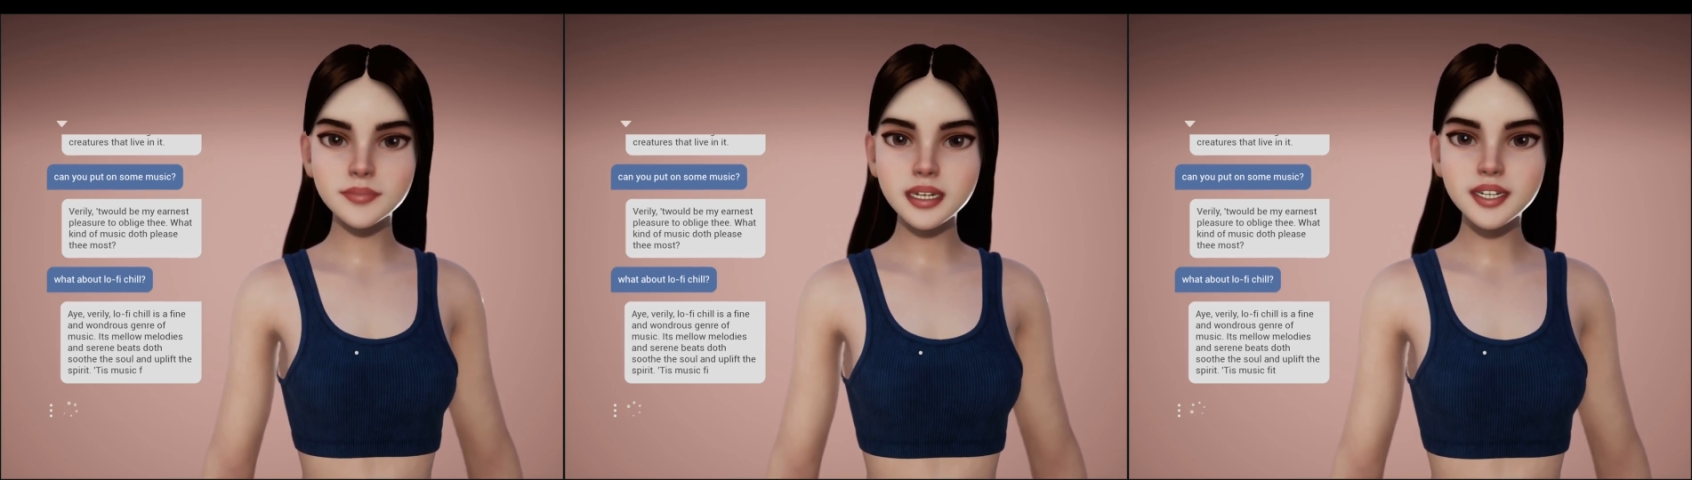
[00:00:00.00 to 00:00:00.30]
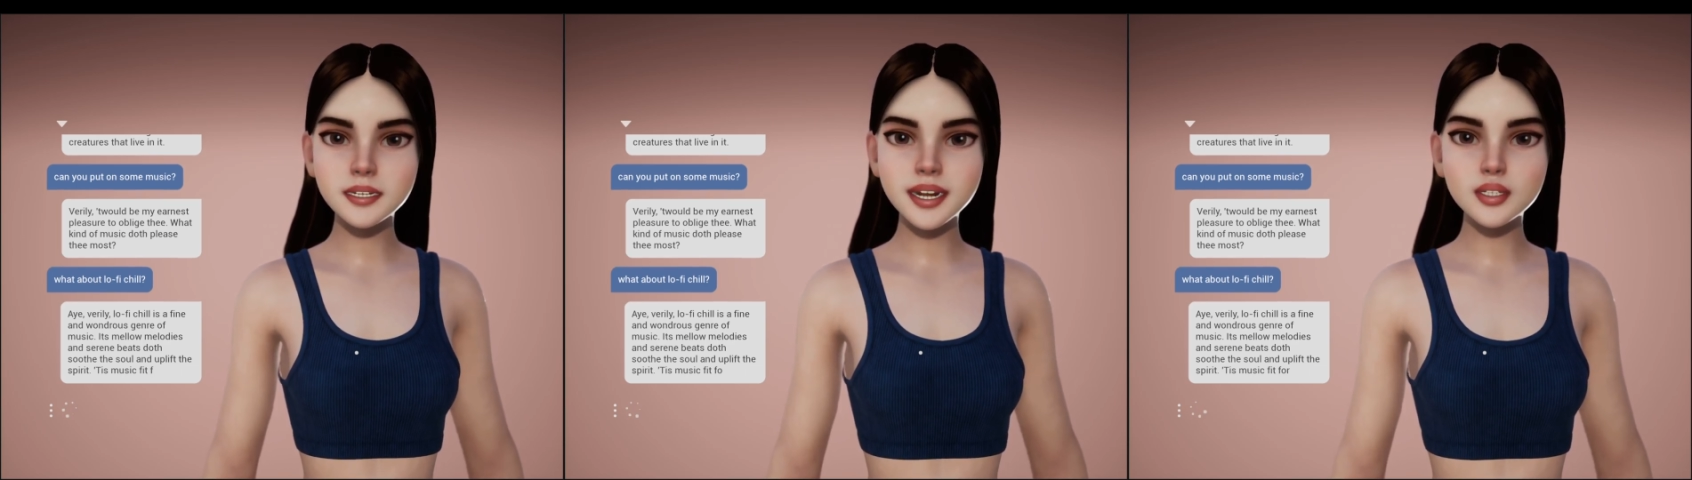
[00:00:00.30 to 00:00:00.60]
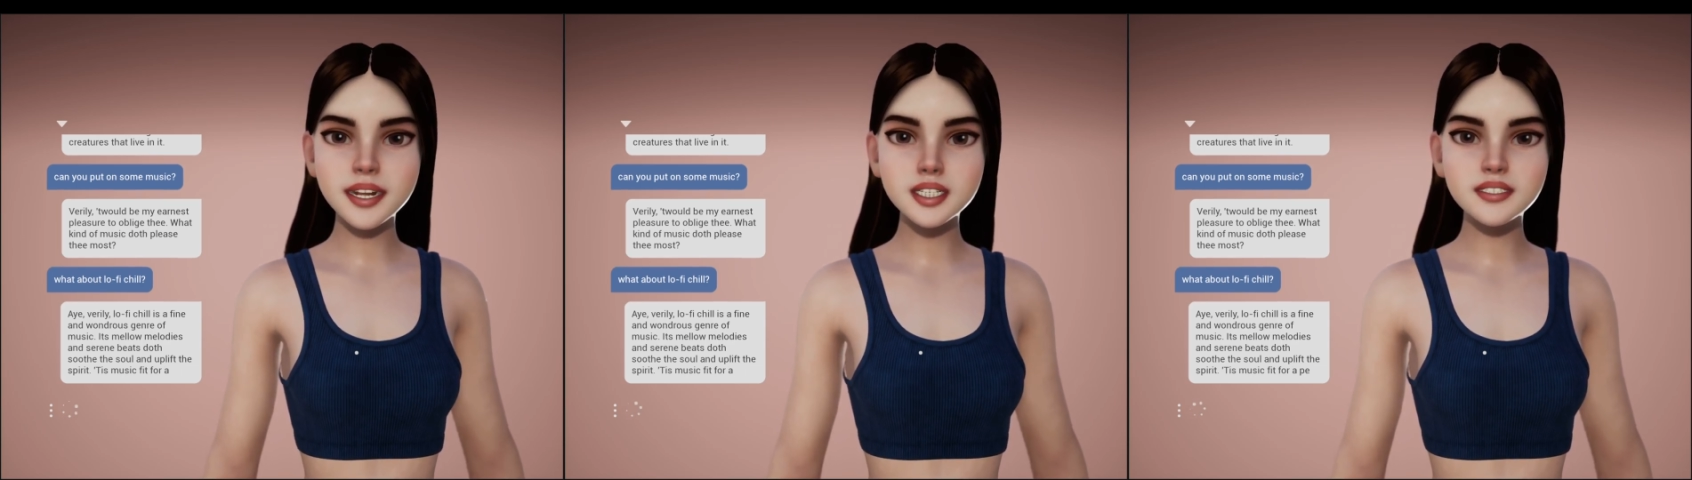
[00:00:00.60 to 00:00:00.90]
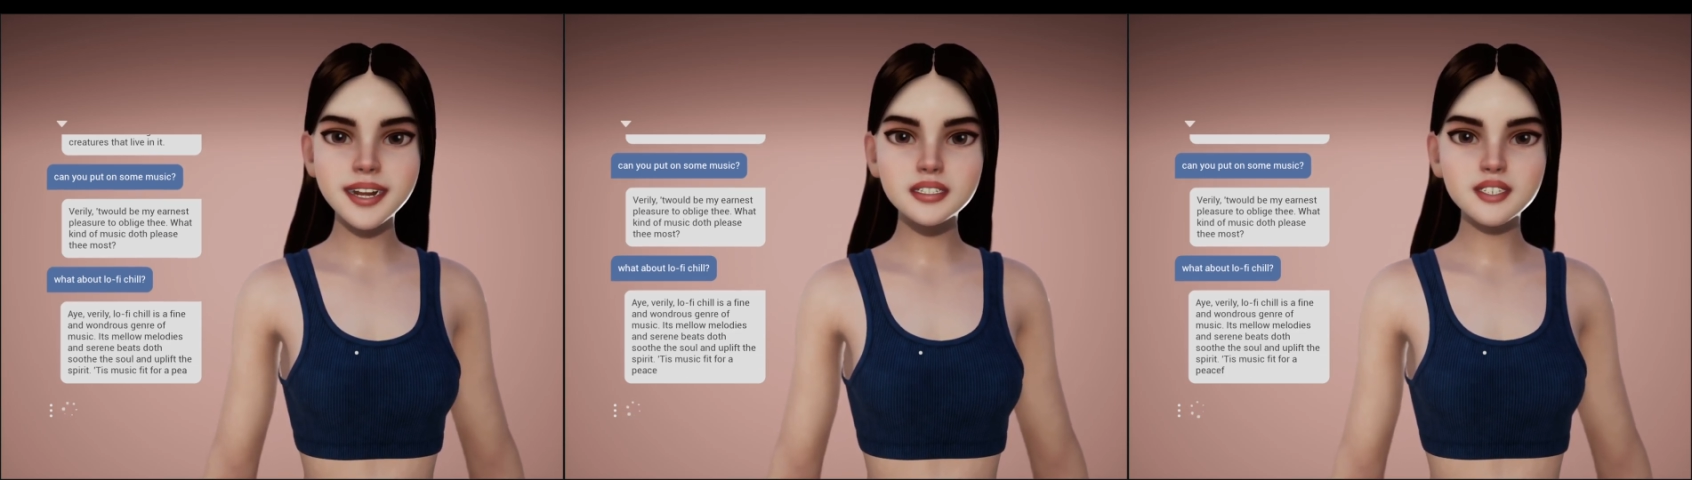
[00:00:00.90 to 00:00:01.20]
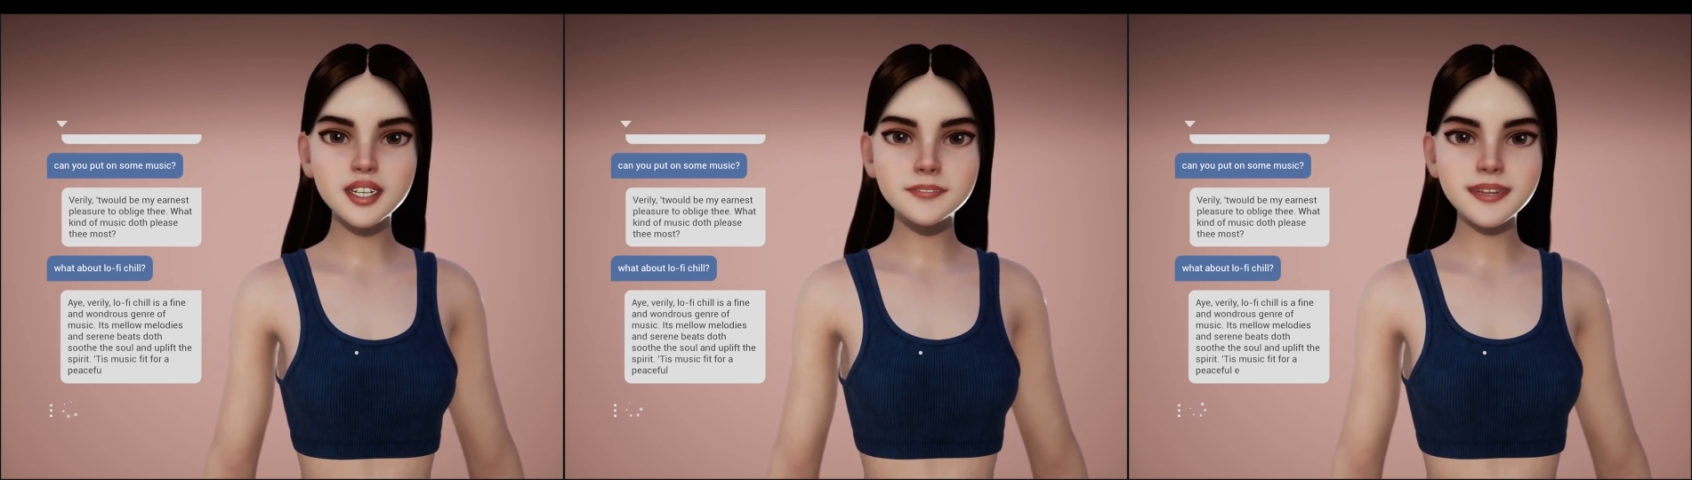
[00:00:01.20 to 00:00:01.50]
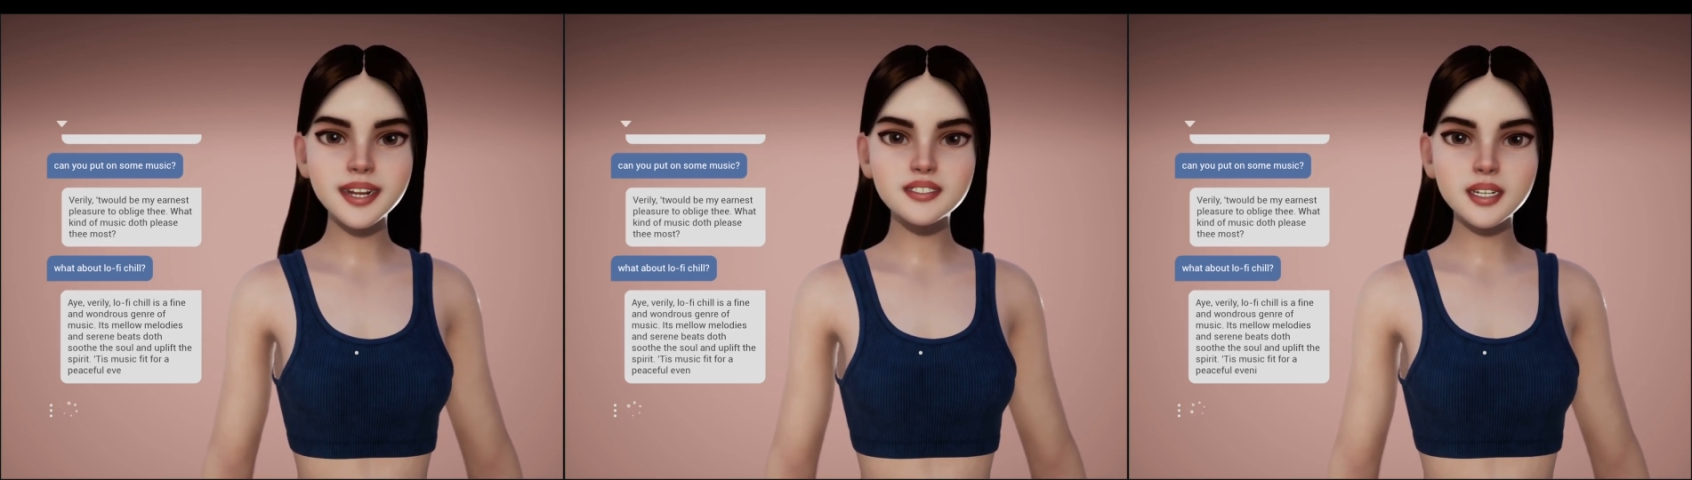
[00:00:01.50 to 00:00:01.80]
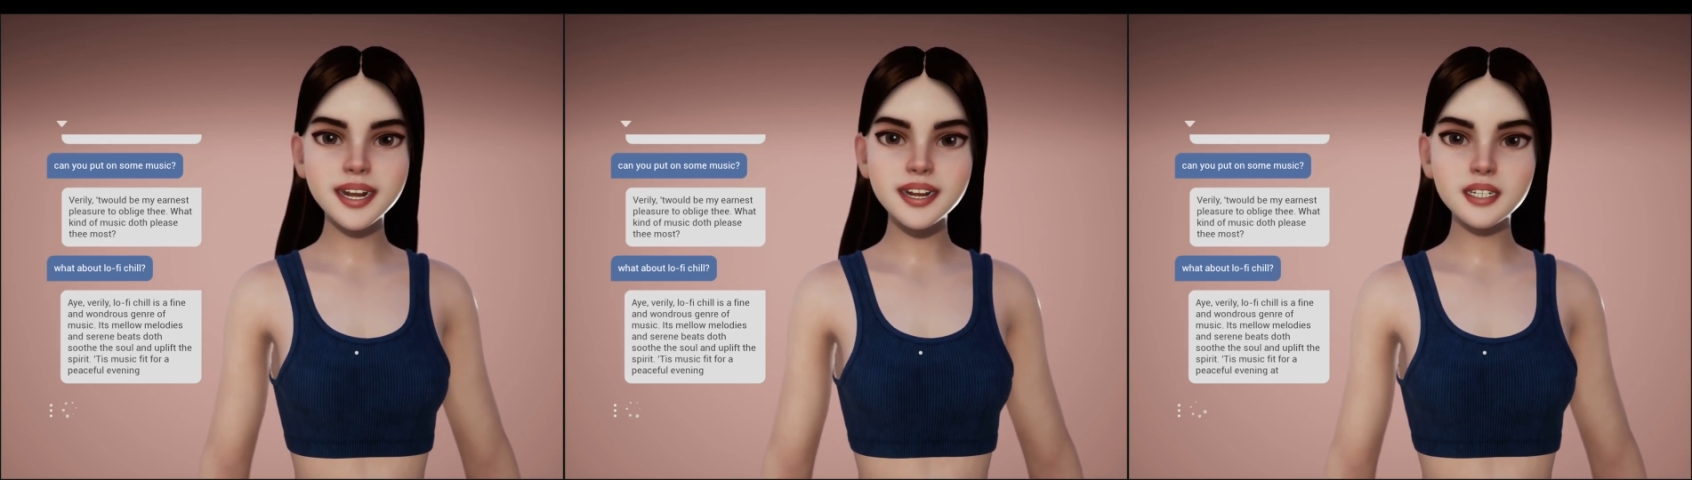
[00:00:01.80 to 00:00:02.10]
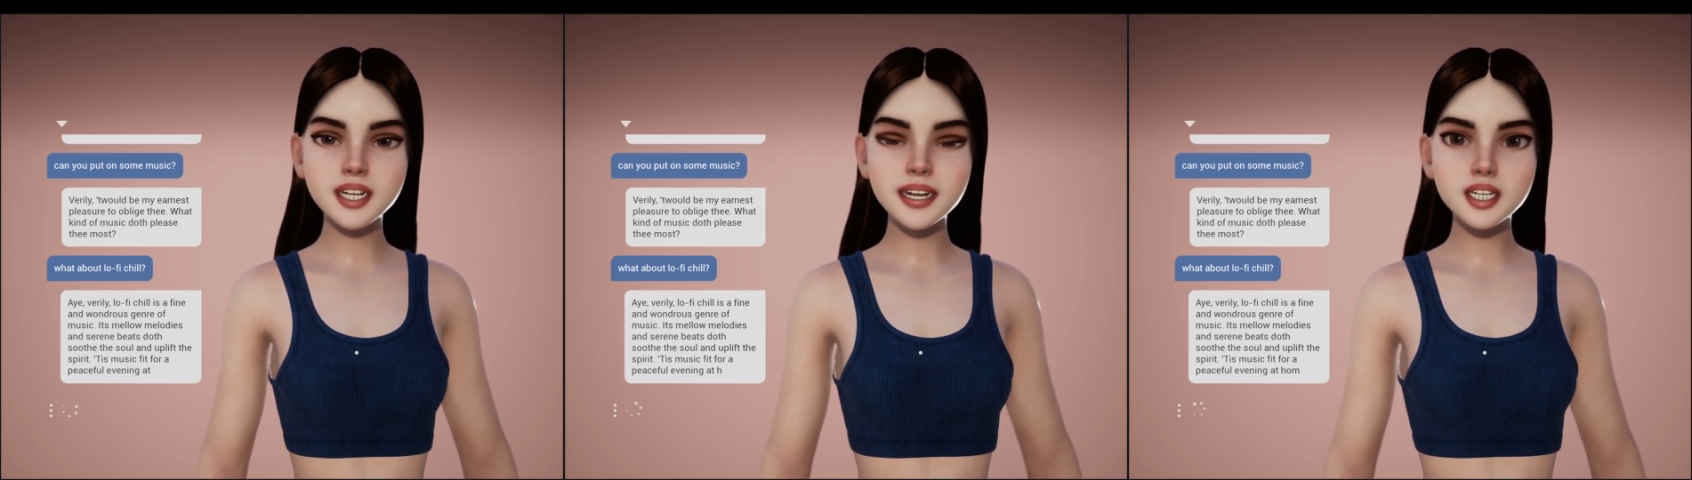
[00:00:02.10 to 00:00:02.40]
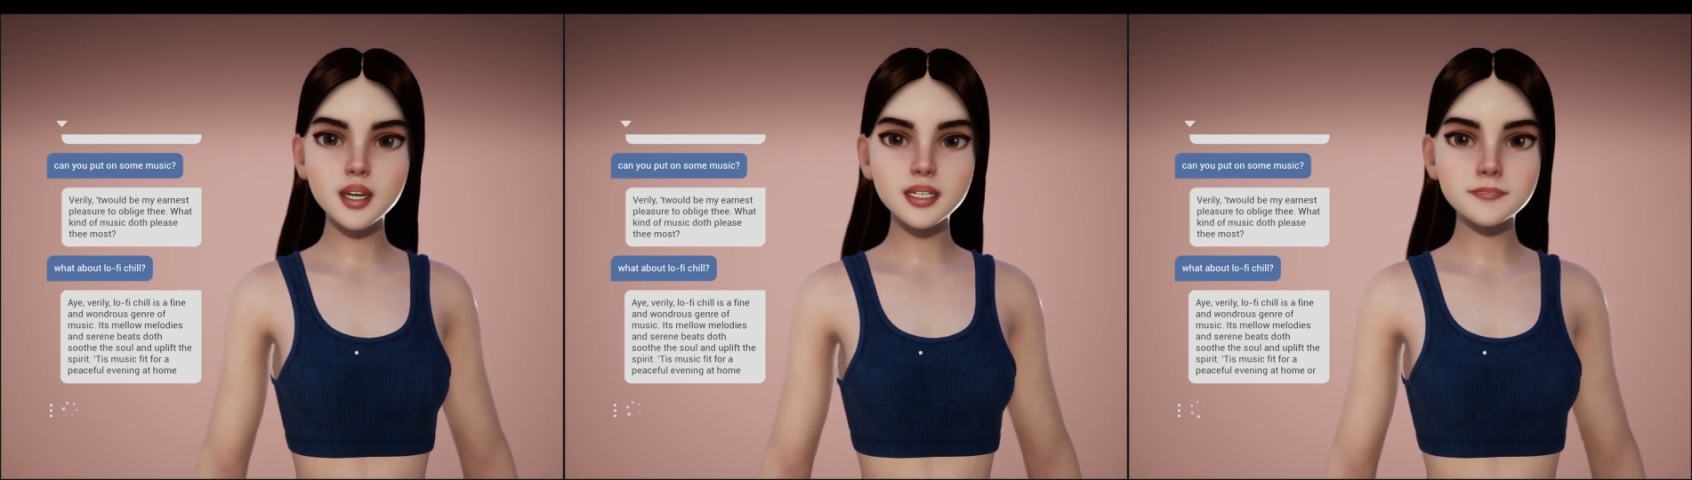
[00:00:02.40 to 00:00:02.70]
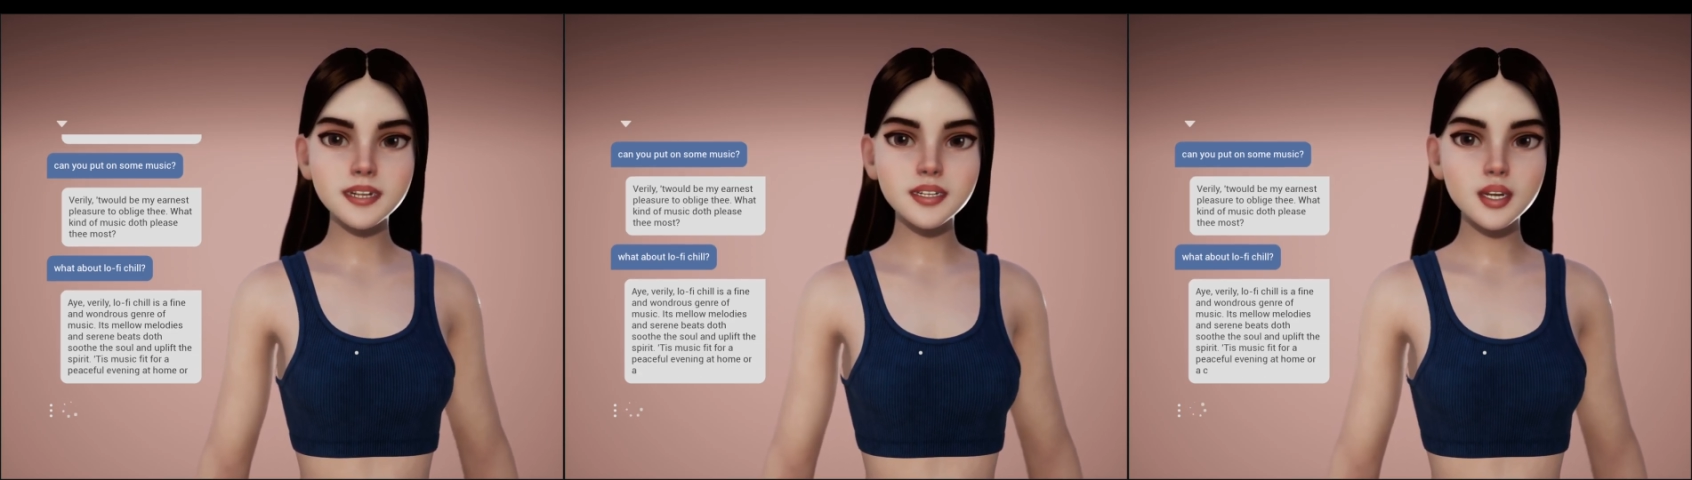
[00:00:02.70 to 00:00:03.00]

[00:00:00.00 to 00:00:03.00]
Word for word: Tis music fit for a peaceful evening at home